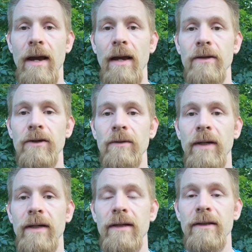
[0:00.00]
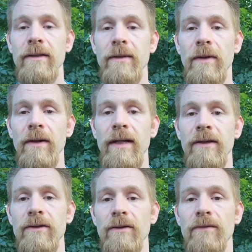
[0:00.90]
Jeremiah Nutt says the
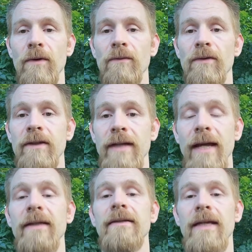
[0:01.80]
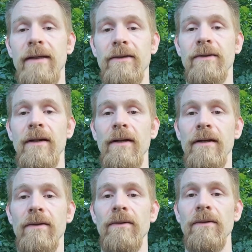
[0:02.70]
polyester foam for the tannins. Yes. Okay.
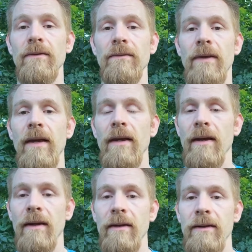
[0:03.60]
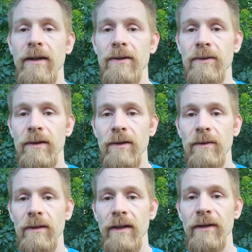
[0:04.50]
Cool. Dinosaur Terror
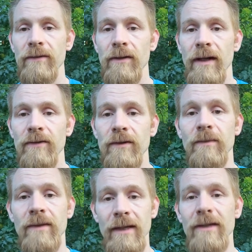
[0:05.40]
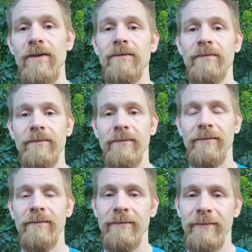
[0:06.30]
World, I love your live stream. Thank you.
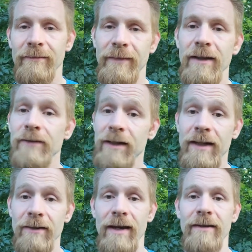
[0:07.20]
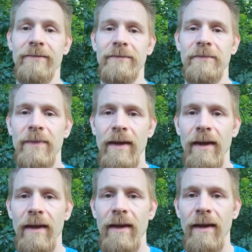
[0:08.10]
I love to hear that.
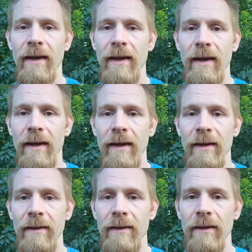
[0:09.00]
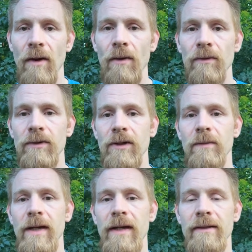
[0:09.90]
And oh,
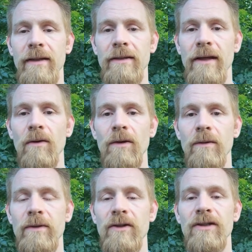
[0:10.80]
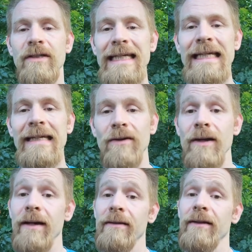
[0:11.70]
Jeremiah Nutt says the hornworms are stinky.
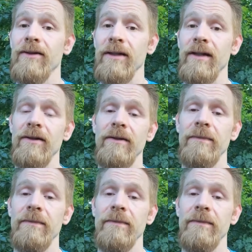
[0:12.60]
Okay, there's another